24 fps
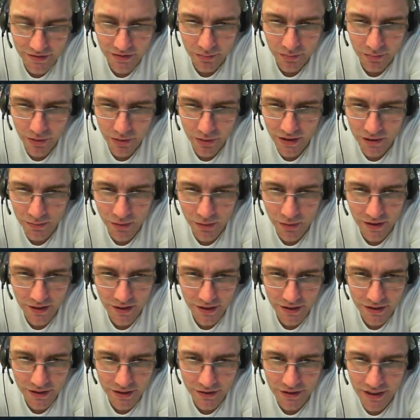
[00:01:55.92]

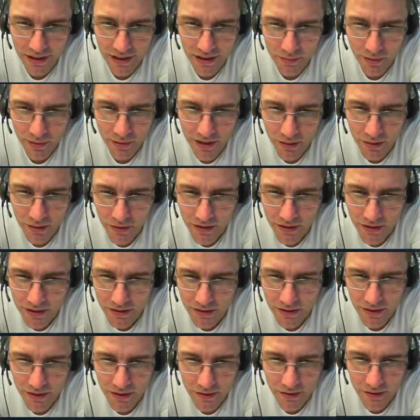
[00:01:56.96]
192 sounds better than
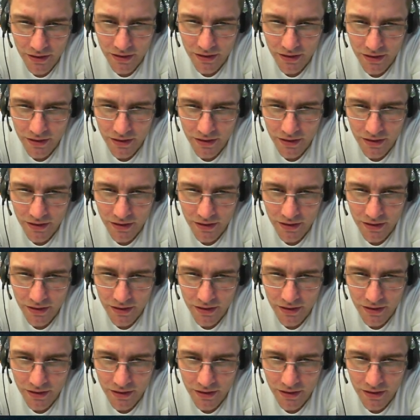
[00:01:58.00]
127.